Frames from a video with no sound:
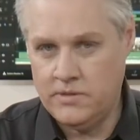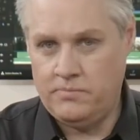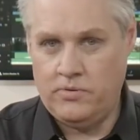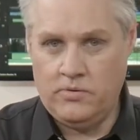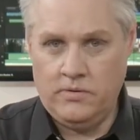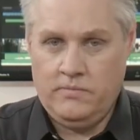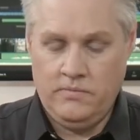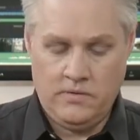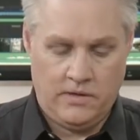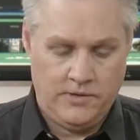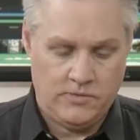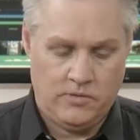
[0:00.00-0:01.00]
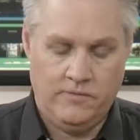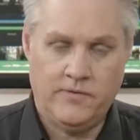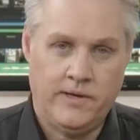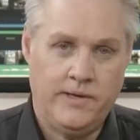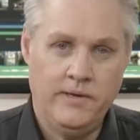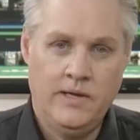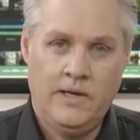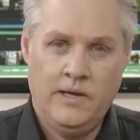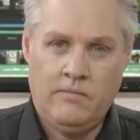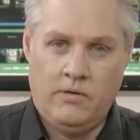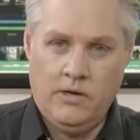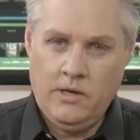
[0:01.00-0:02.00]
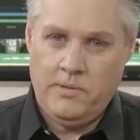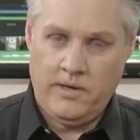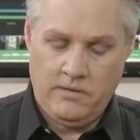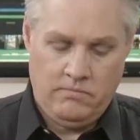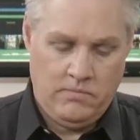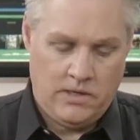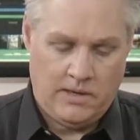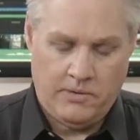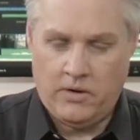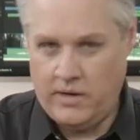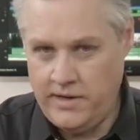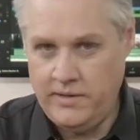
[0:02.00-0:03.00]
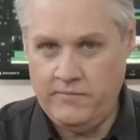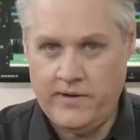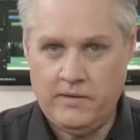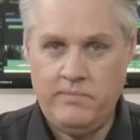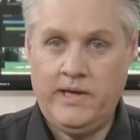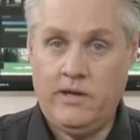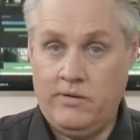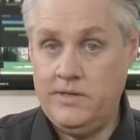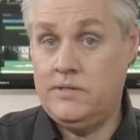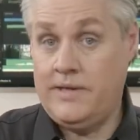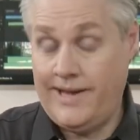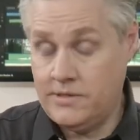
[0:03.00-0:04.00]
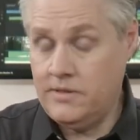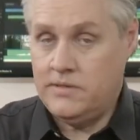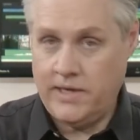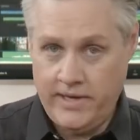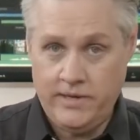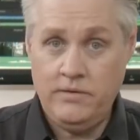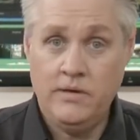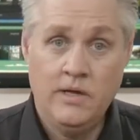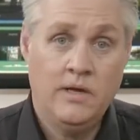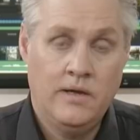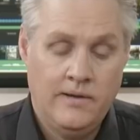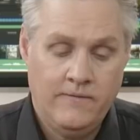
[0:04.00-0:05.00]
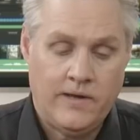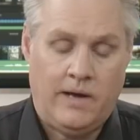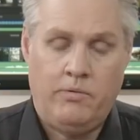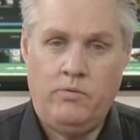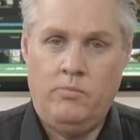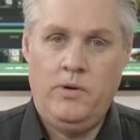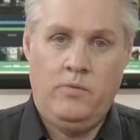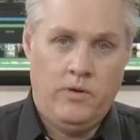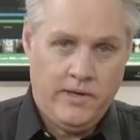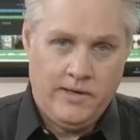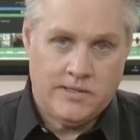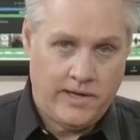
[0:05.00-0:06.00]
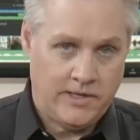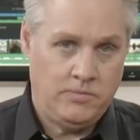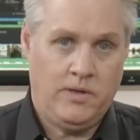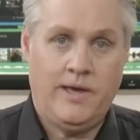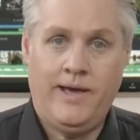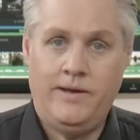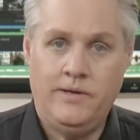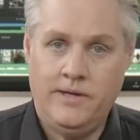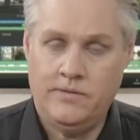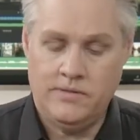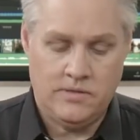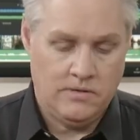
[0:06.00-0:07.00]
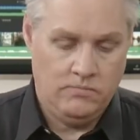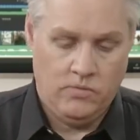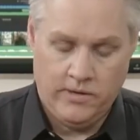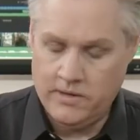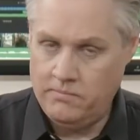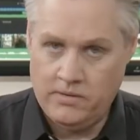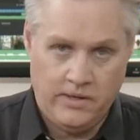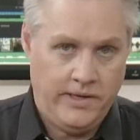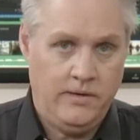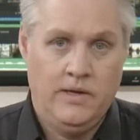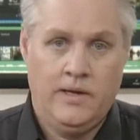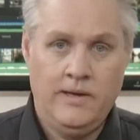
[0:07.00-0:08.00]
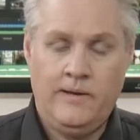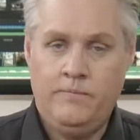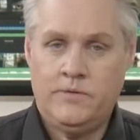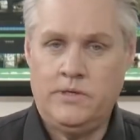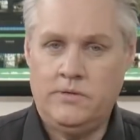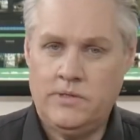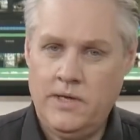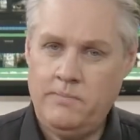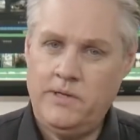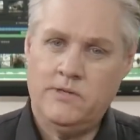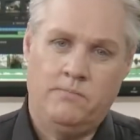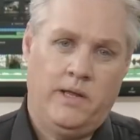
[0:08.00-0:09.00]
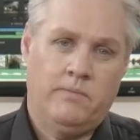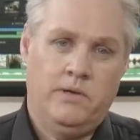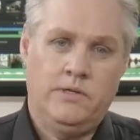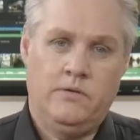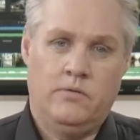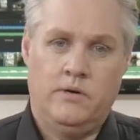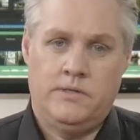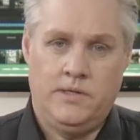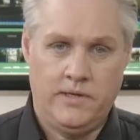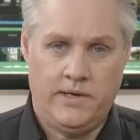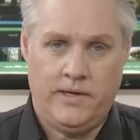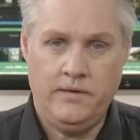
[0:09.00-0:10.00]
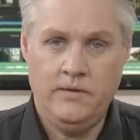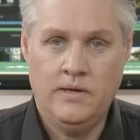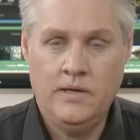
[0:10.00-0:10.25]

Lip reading: support on the 12K. We're a little bit behind. In fact, macOS actually is ahead, but we'll be working as hard as we can to get this work complete. So you'll see a bunch of Blackmagic Raw SDK